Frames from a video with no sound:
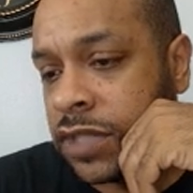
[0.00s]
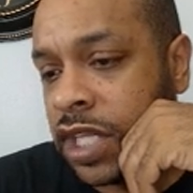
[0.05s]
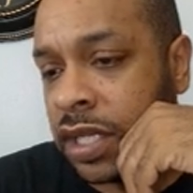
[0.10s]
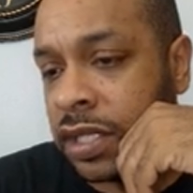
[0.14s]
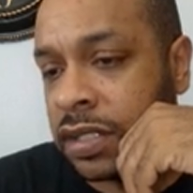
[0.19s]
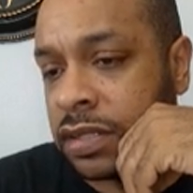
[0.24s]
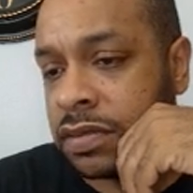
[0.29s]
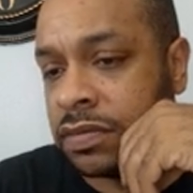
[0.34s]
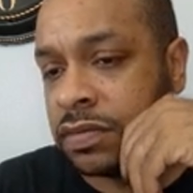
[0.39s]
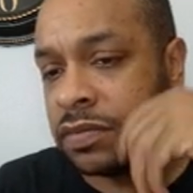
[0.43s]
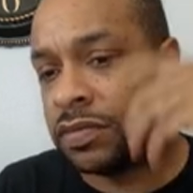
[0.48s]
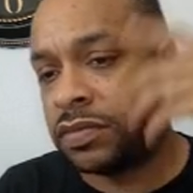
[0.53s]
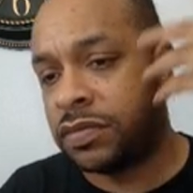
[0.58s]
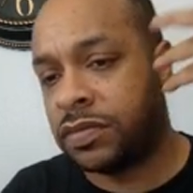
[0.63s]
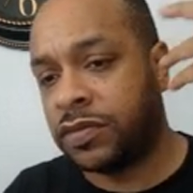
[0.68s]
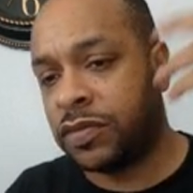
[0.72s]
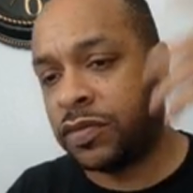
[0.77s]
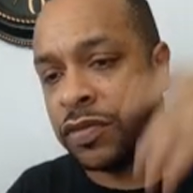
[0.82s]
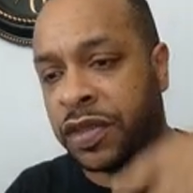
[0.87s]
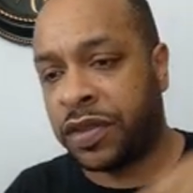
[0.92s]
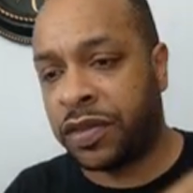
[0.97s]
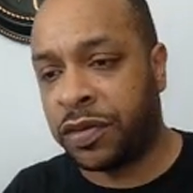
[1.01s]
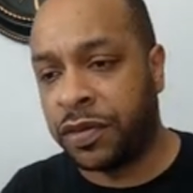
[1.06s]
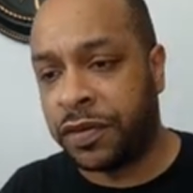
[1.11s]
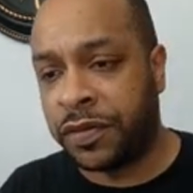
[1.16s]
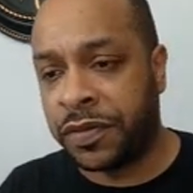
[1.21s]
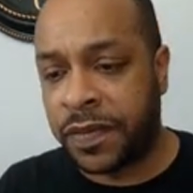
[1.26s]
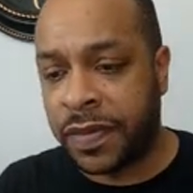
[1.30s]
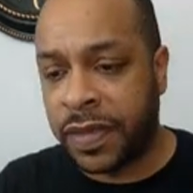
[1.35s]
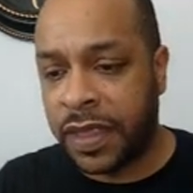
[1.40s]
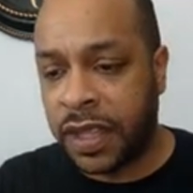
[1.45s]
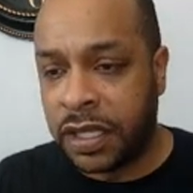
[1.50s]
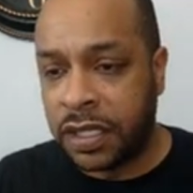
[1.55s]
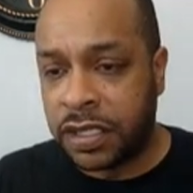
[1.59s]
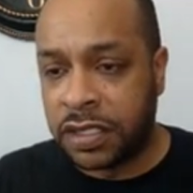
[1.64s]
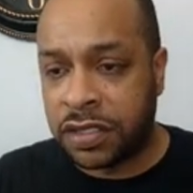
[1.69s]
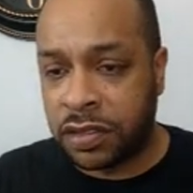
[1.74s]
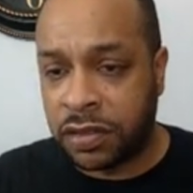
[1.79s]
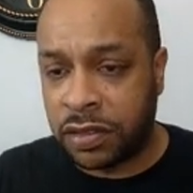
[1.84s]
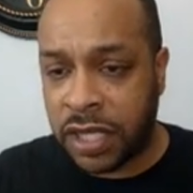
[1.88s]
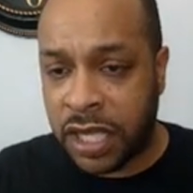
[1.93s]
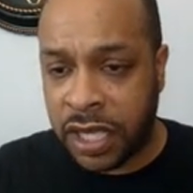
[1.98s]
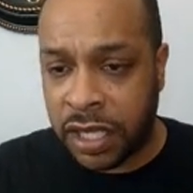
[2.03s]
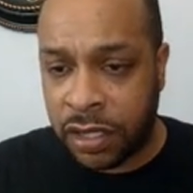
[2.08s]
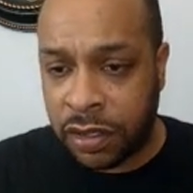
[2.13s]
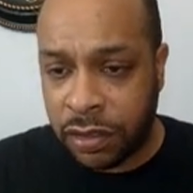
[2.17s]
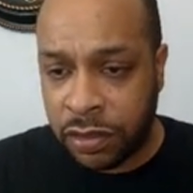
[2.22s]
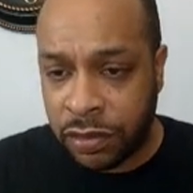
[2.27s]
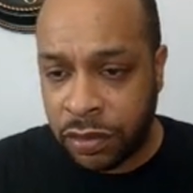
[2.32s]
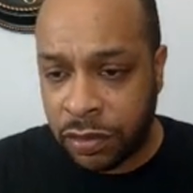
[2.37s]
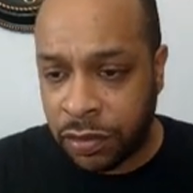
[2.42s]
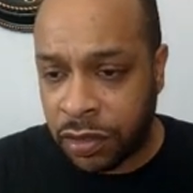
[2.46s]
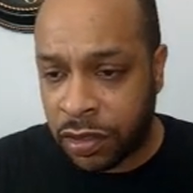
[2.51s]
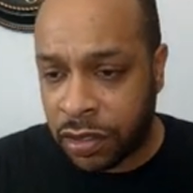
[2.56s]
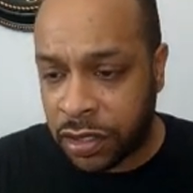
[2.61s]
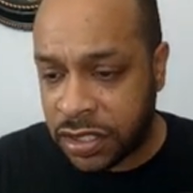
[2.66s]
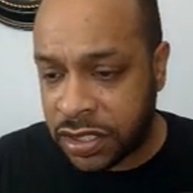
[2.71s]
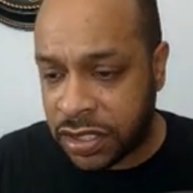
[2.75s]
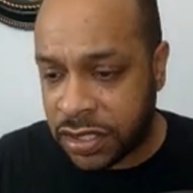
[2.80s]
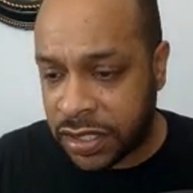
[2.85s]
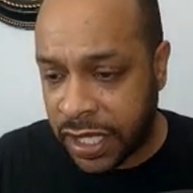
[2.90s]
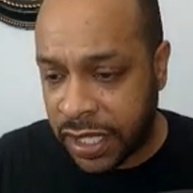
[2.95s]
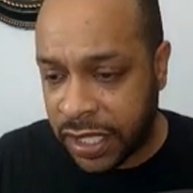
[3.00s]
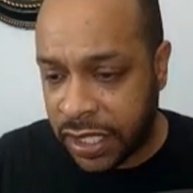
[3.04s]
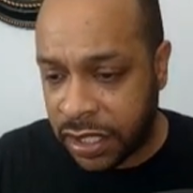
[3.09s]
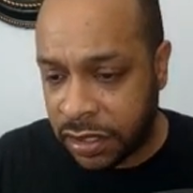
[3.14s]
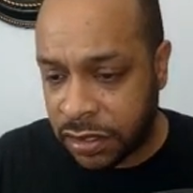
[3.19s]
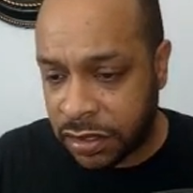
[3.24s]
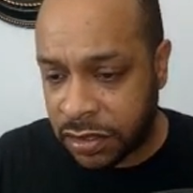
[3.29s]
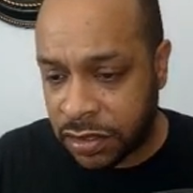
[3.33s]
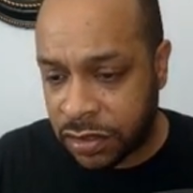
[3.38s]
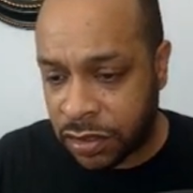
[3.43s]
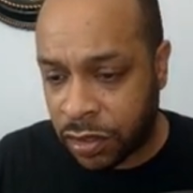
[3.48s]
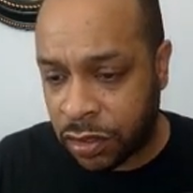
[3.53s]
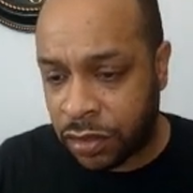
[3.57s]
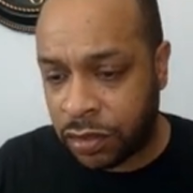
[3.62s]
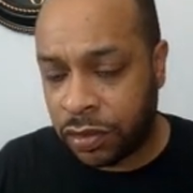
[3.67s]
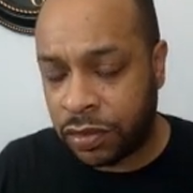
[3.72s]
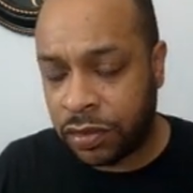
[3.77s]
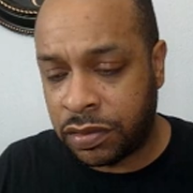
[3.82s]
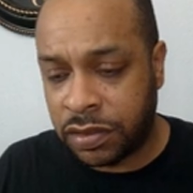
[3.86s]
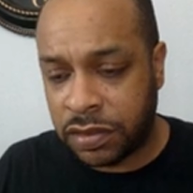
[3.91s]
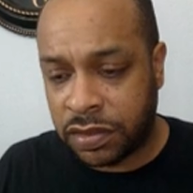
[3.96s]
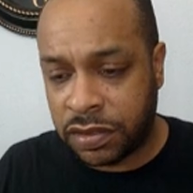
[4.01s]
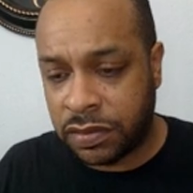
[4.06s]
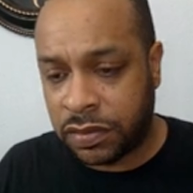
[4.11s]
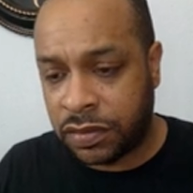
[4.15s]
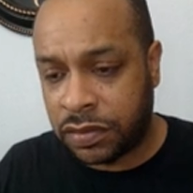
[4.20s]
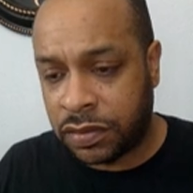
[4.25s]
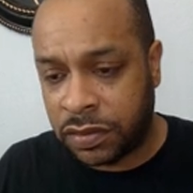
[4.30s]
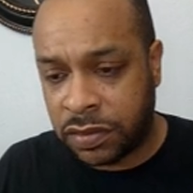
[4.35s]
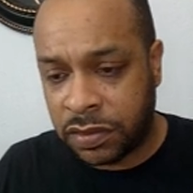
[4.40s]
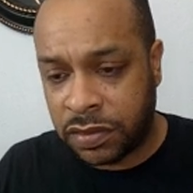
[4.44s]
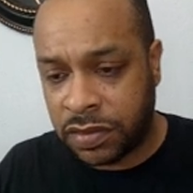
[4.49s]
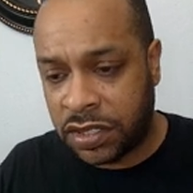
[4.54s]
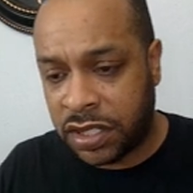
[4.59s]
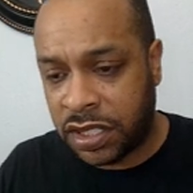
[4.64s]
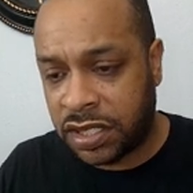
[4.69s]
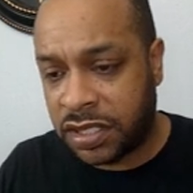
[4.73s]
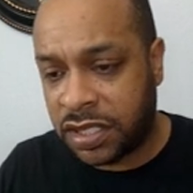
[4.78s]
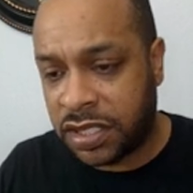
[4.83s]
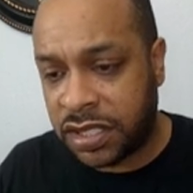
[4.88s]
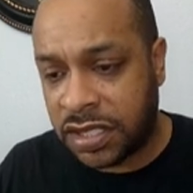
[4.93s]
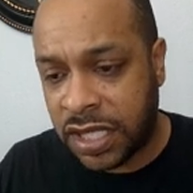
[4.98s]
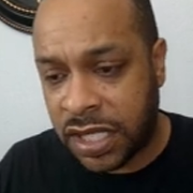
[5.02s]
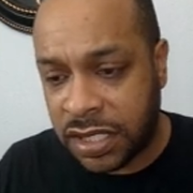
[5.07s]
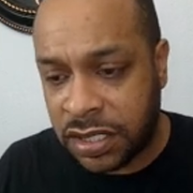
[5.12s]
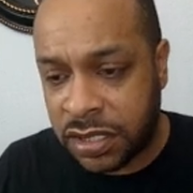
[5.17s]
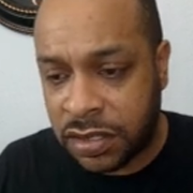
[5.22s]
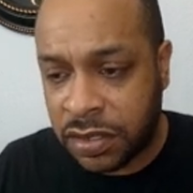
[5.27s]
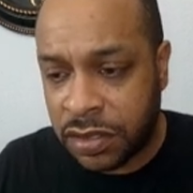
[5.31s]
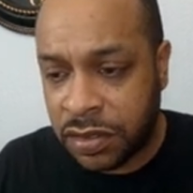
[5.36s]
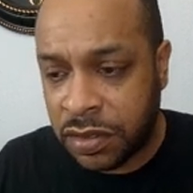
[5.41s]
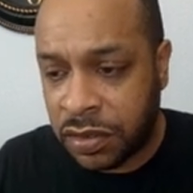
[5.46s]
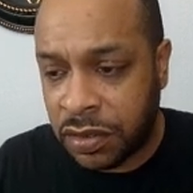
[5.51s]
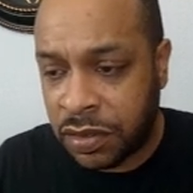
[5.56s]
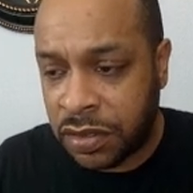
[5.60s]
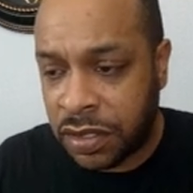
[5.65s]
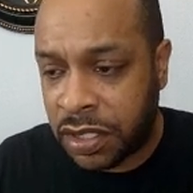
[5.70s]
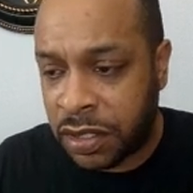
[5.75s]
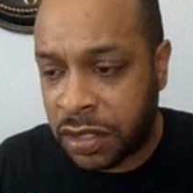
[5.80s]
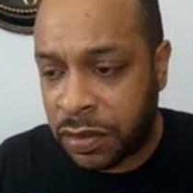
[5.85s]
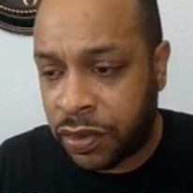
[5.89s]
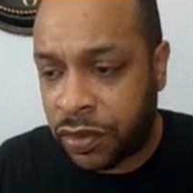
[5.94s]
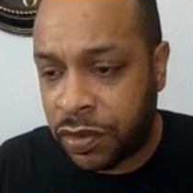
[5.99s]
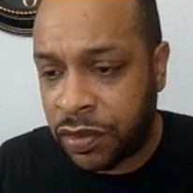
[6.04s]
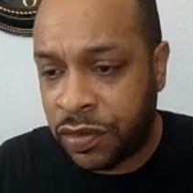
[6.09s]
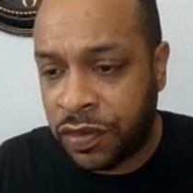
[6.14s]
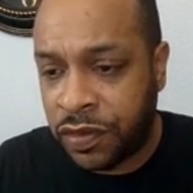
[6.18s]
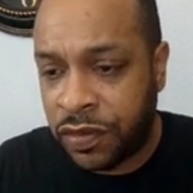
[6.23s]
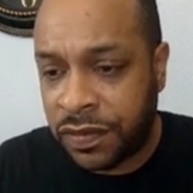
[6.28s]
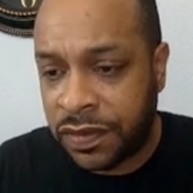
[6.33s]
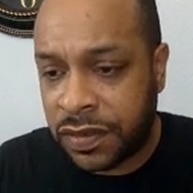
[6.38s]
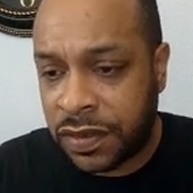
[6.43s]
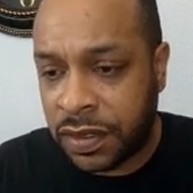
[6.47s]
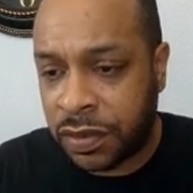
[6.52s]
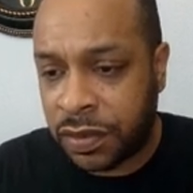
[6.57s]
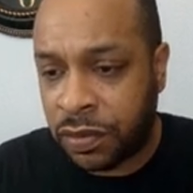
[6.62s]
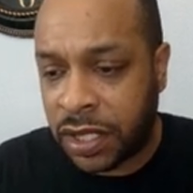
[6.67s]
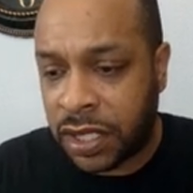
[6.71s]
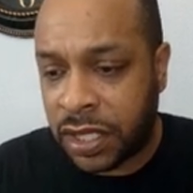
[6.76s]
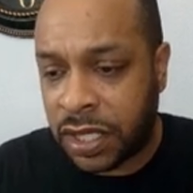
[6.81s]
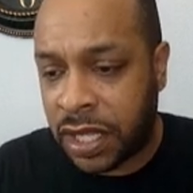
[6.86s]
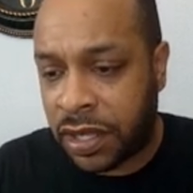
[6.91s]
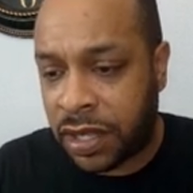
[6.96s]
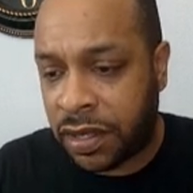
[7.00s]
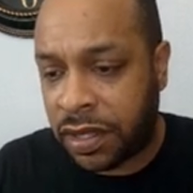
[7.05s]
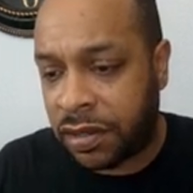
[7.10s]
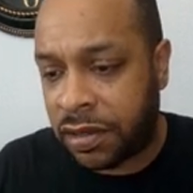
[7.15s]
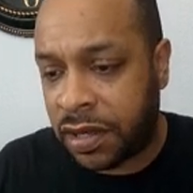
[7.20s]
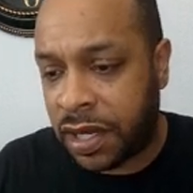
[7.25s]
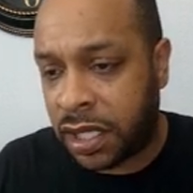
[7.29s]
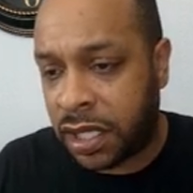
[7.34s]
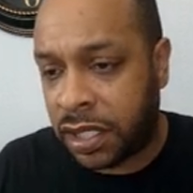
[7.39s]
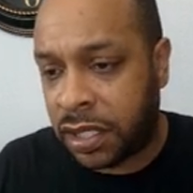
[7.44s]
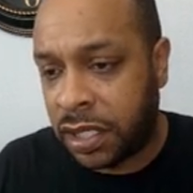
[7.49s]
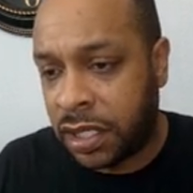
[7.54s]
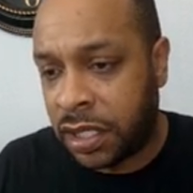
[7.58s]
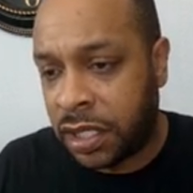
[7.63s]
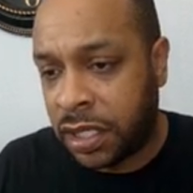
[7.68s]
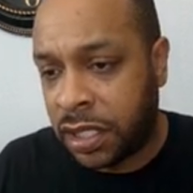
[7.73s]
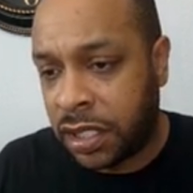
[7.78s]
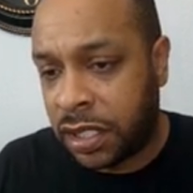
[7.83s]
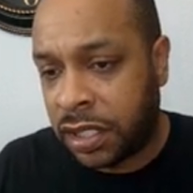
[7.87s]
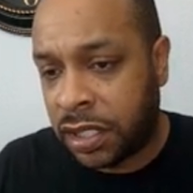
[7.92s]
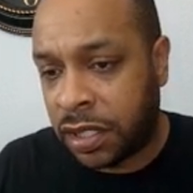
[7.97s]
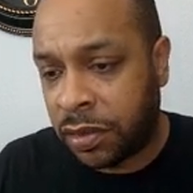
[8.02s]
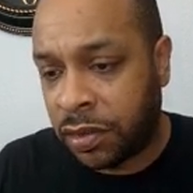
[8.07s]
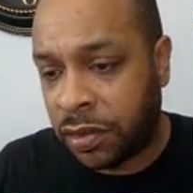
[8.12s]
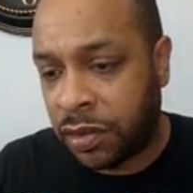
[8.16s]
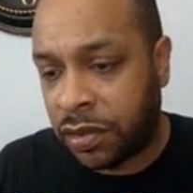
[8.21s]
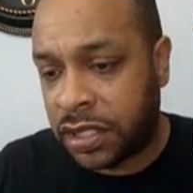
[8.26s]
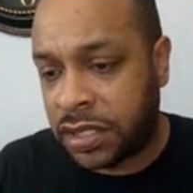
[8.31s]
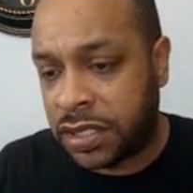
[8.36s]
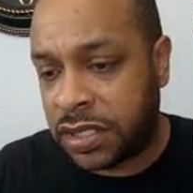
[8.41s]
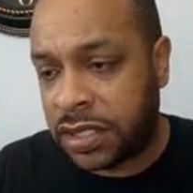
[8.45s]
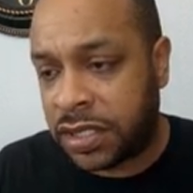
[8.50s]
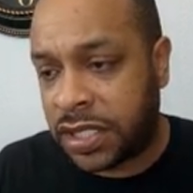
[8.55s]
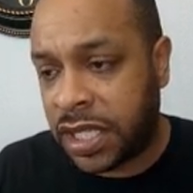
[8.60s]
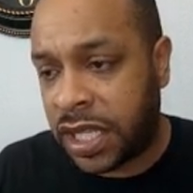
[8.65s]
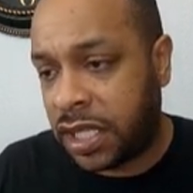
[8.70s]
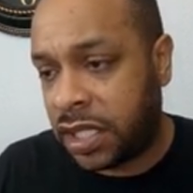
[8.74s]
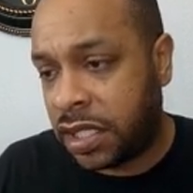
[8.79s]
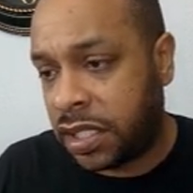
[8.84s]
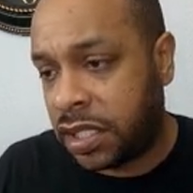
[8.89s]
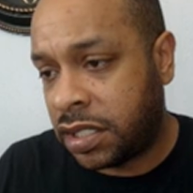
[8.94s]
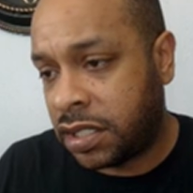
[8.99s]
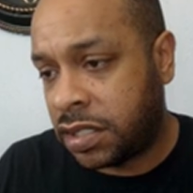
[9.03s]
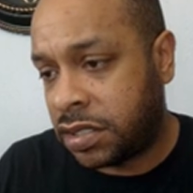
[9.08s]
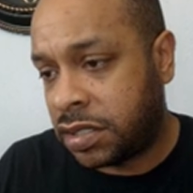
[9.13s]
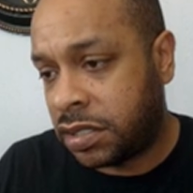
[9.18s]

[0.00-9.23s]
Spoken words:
Oh, went through. So now we're going to stake it. So see a success. It approved. We can now interact. Now we're going to stake.